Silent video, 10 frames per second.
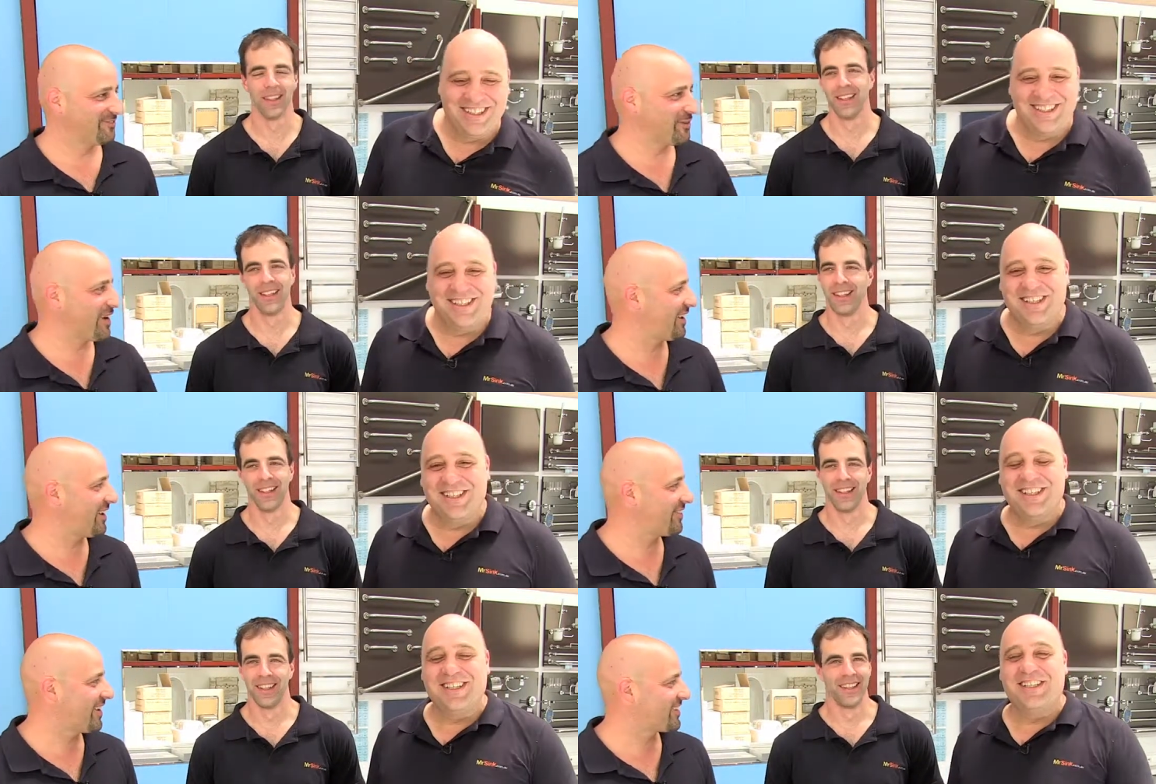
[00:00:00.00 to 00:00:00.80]
Speaker 1: We can
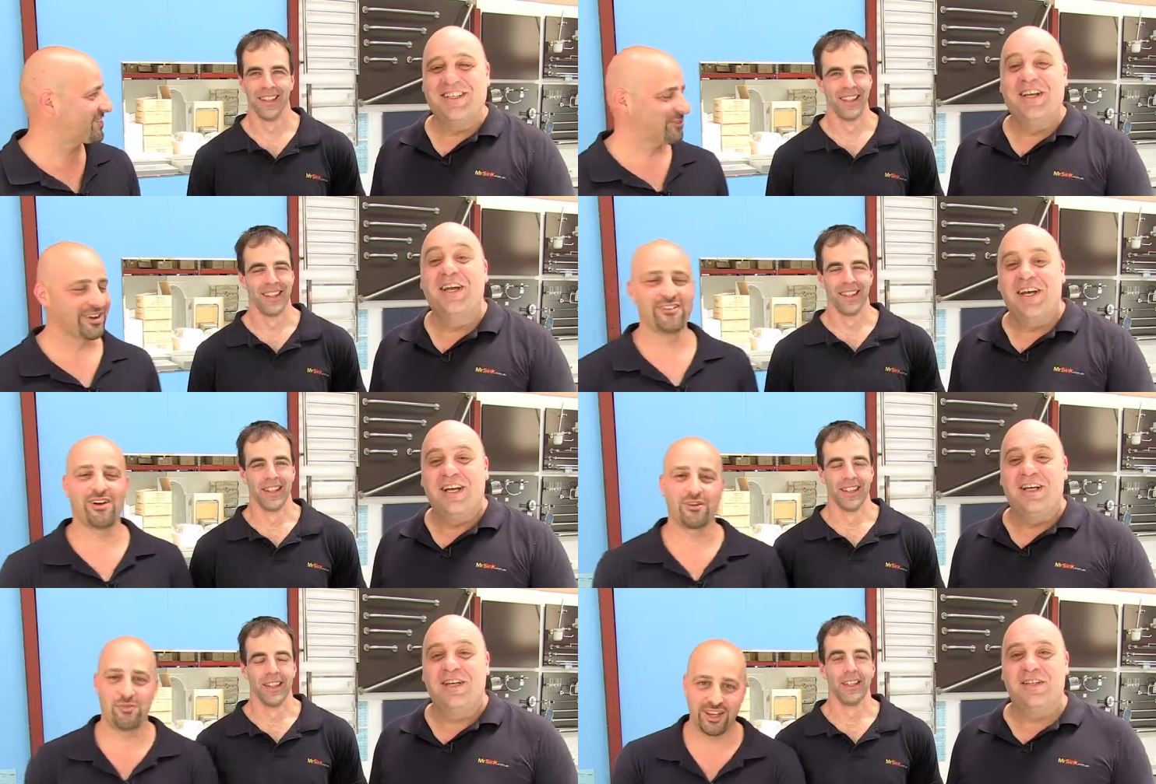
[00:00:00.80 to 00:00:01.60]
never get this right.
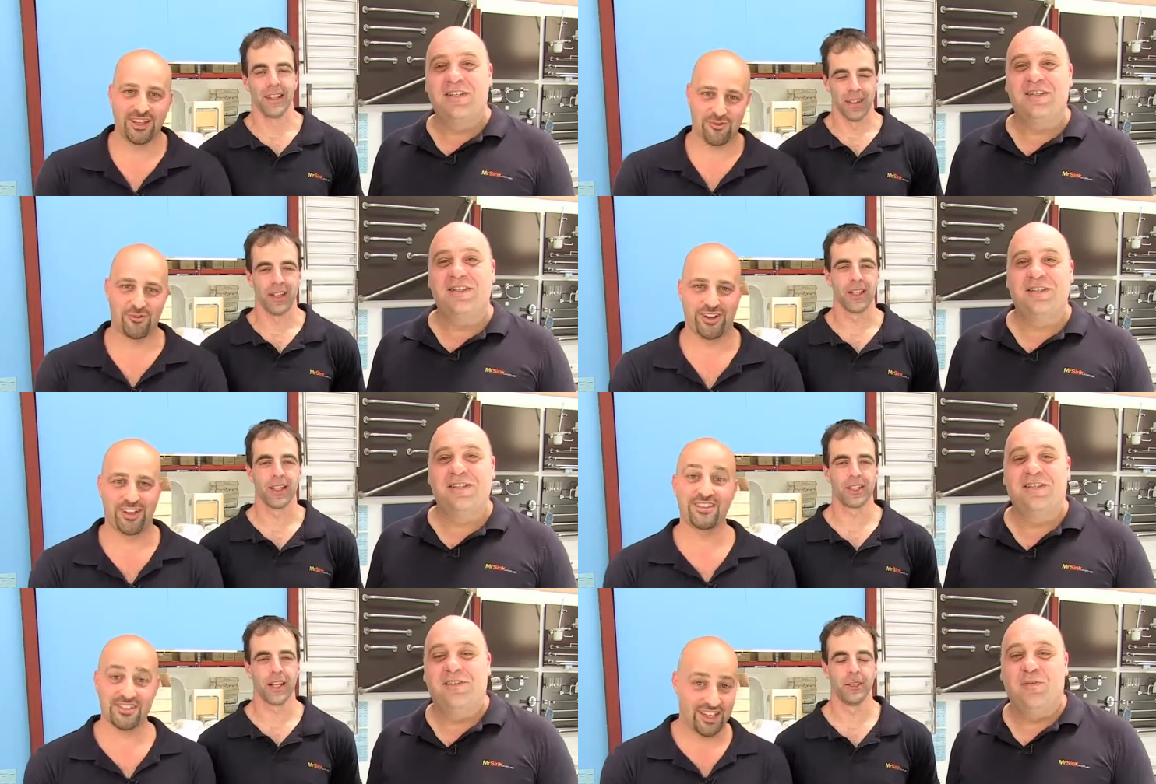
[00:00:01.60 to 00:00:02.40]
Anyway, we're going to no, get it right now.
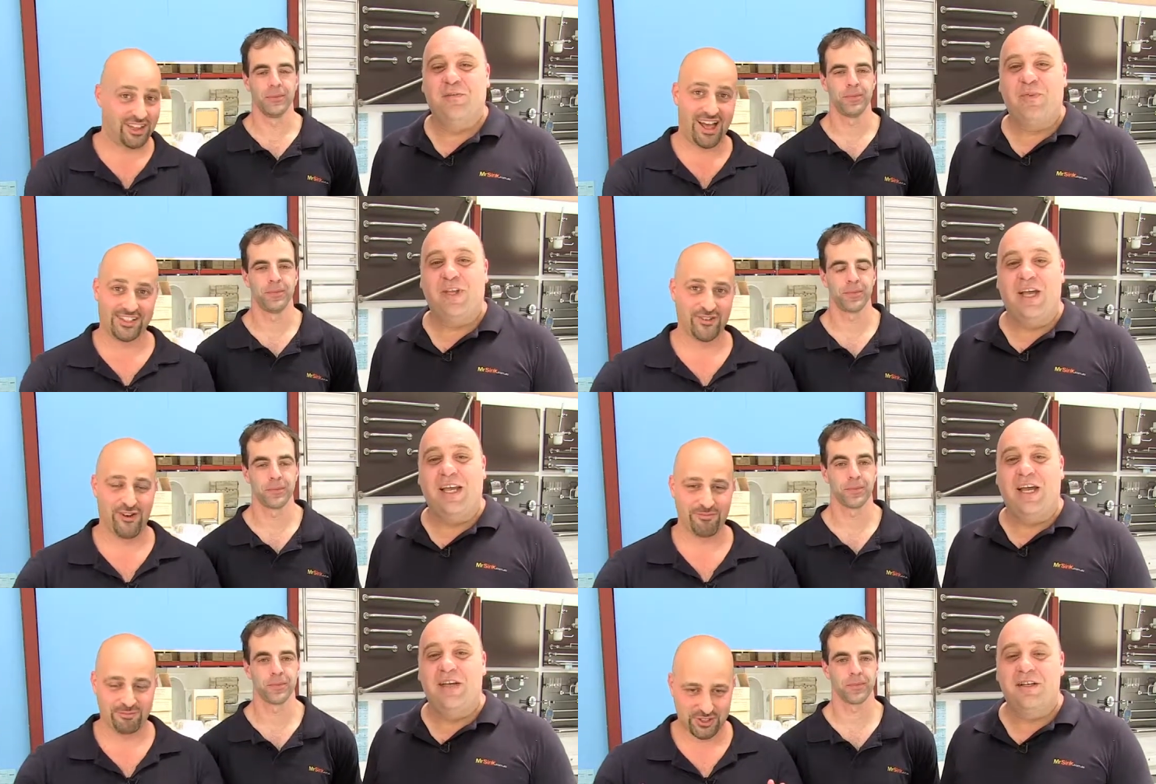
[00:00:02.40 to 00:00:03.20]
This go. is the last time.
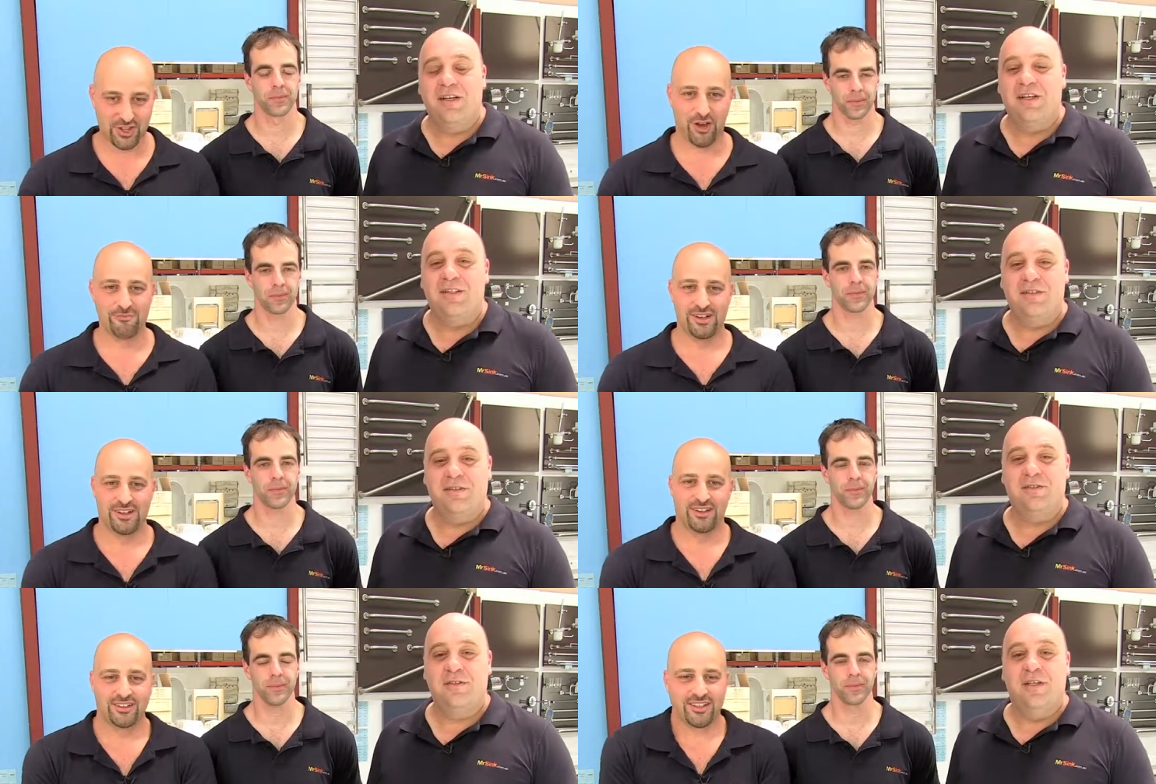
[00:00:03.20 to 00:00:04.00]
Okay, stop.
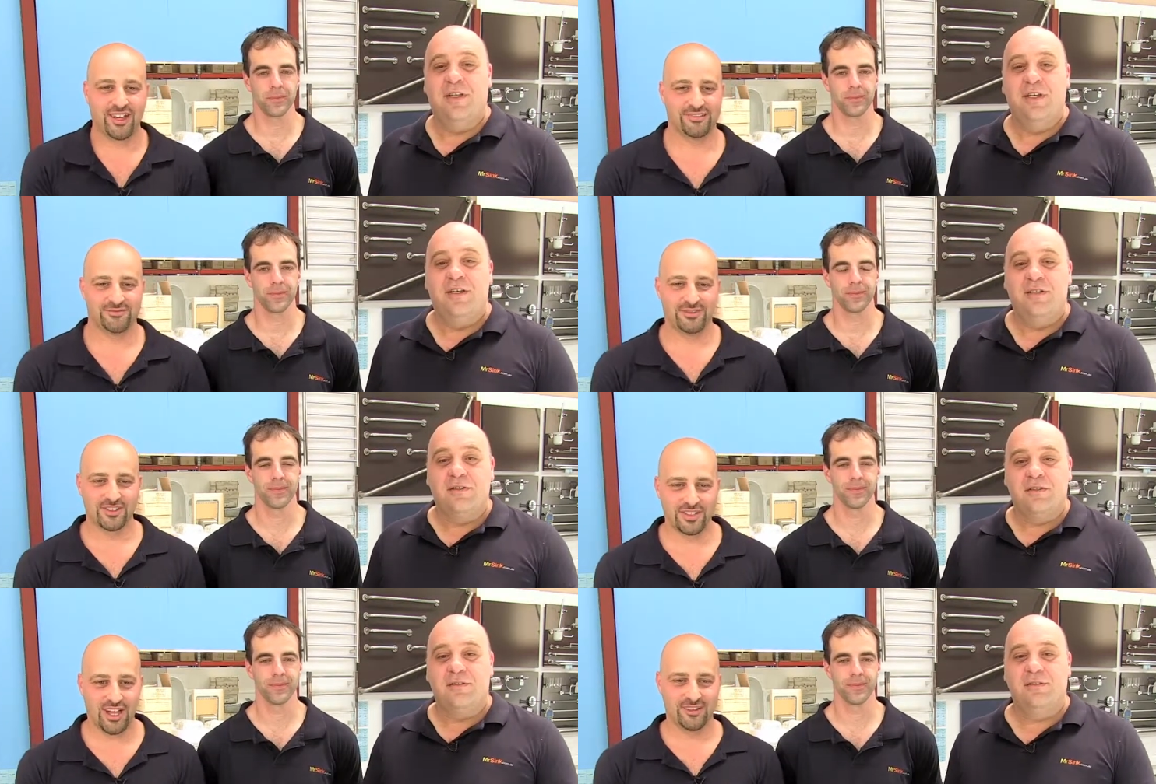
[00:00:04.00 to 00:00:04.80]
Good. Okay,
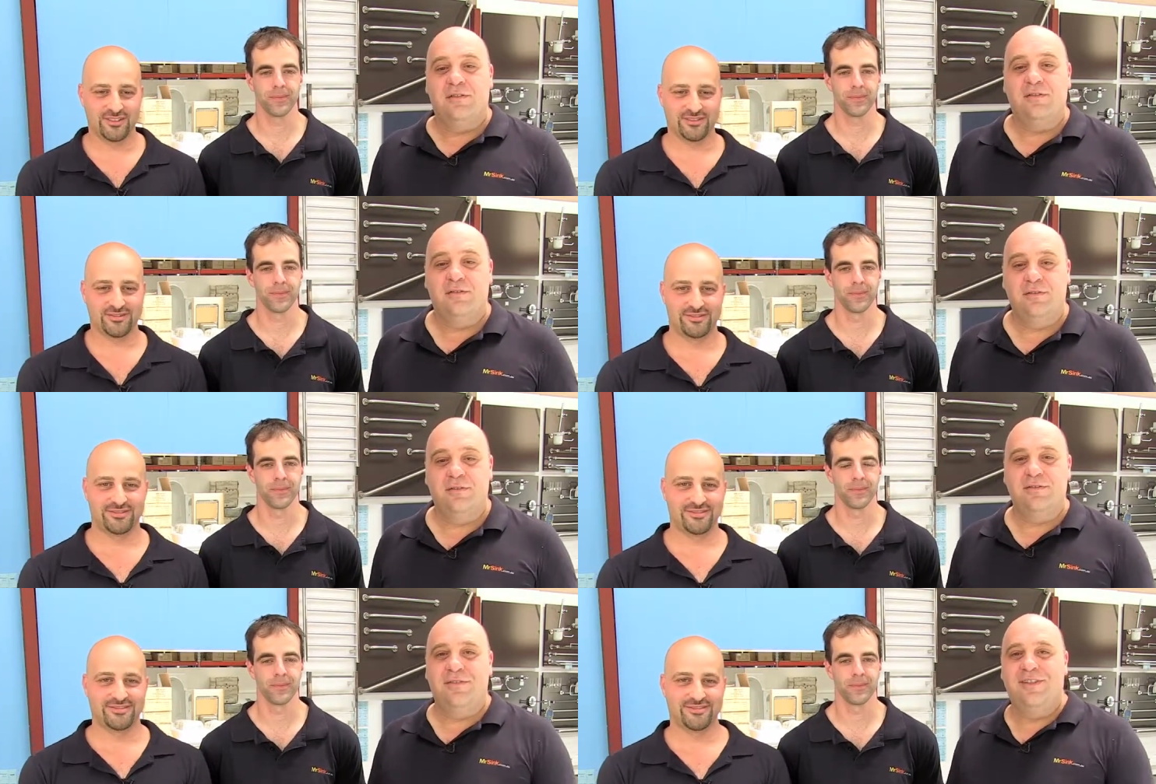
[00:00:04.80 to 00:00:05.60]
start.
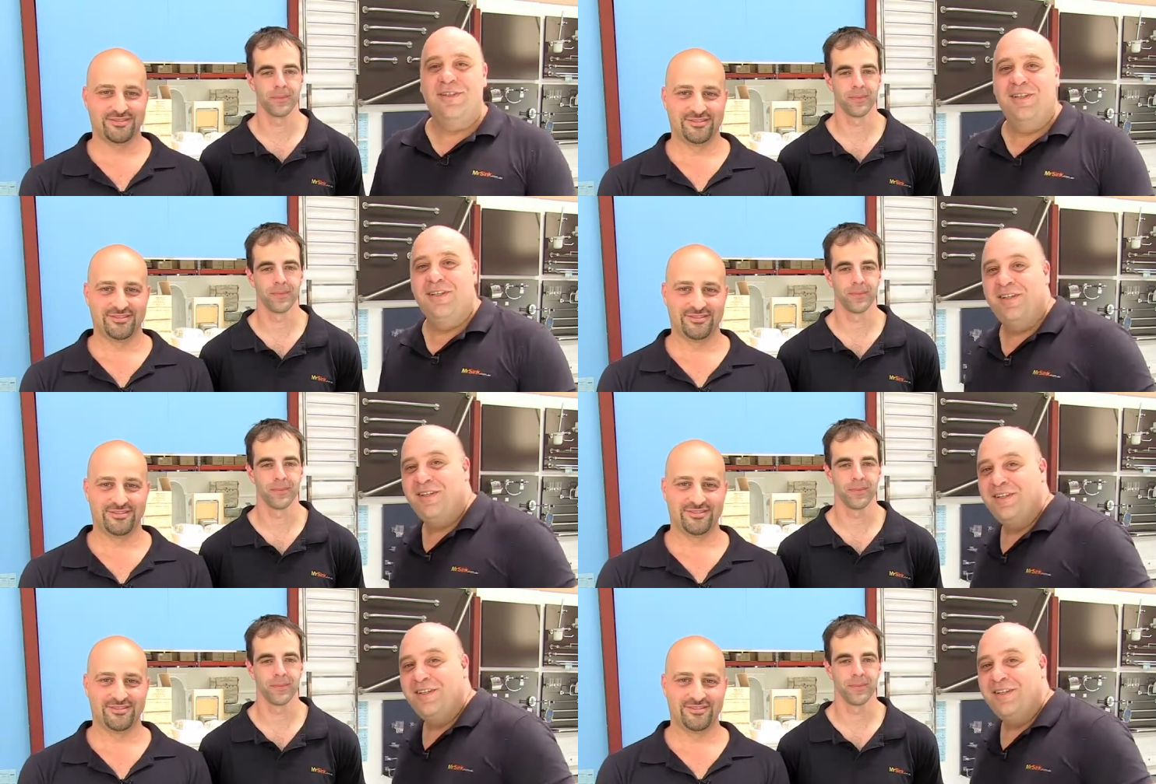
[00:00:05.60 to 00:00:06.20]
Three, two, one,